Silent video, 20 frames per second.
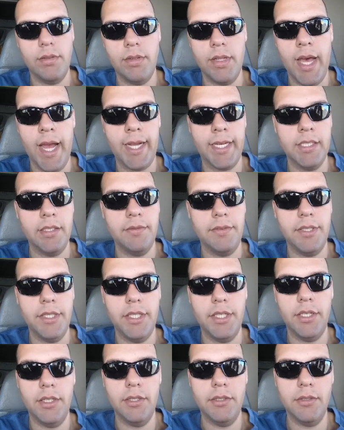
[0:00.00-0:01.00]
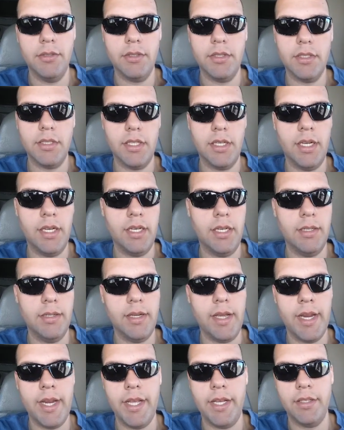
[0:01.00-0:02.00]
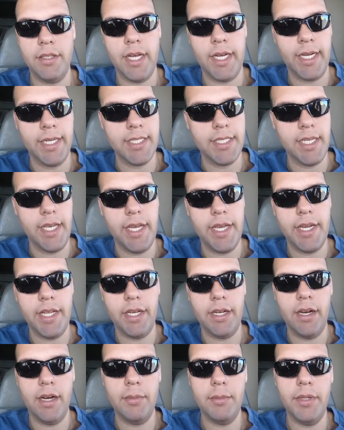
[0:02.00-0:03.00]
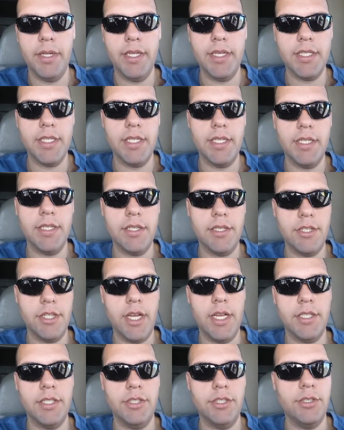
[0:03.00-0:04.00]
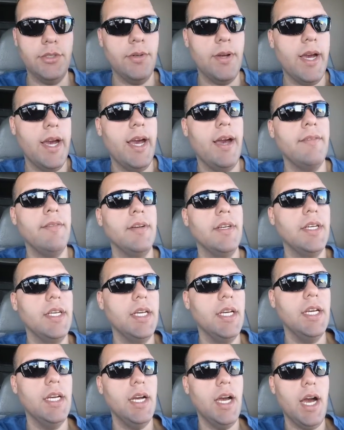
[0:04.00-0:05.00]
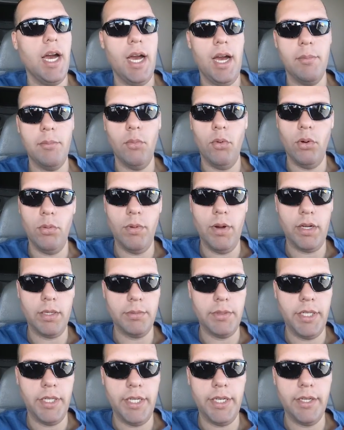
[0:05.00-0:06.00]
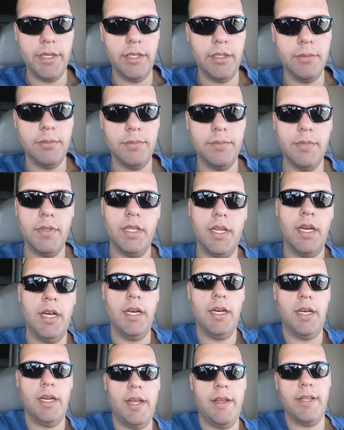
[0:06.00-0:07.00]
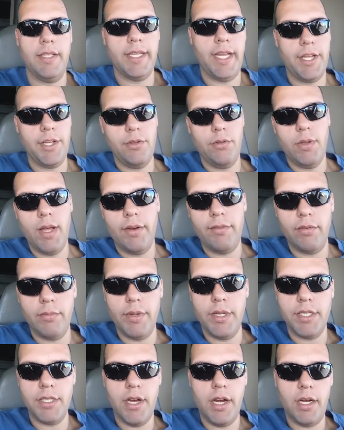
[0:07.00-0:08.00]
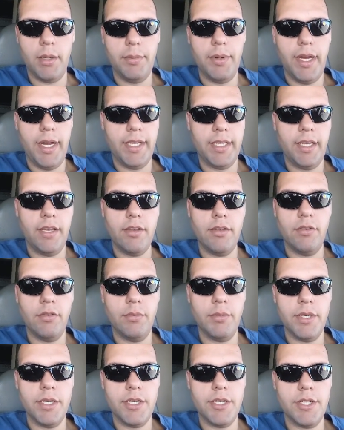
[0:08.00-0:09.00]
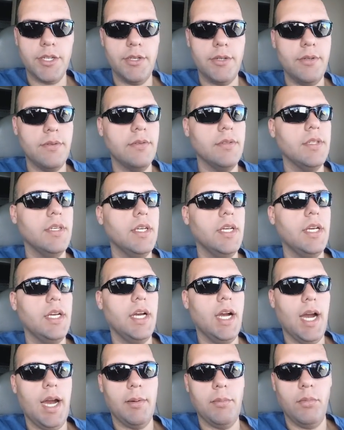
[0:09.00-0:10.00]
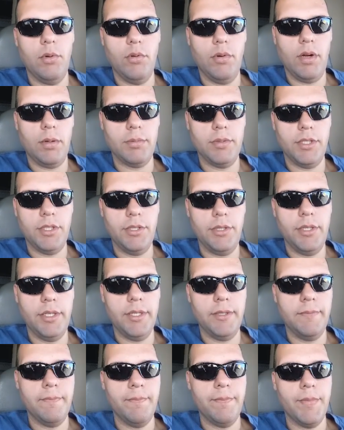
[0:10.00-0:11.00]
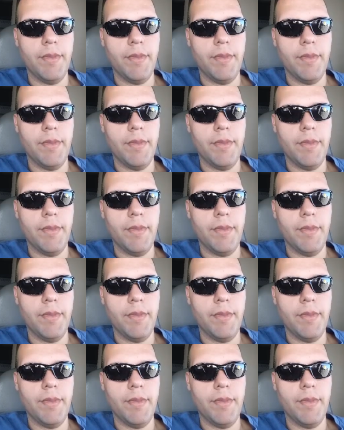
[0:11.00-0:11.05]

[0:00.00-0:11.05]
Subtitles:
liking the videos. Like I say, any comments, any suggestions you have, I'm more welcome to hear them. Anything you'd like for me to talk about, anything you want me to shoot, I'm more welcome to do it.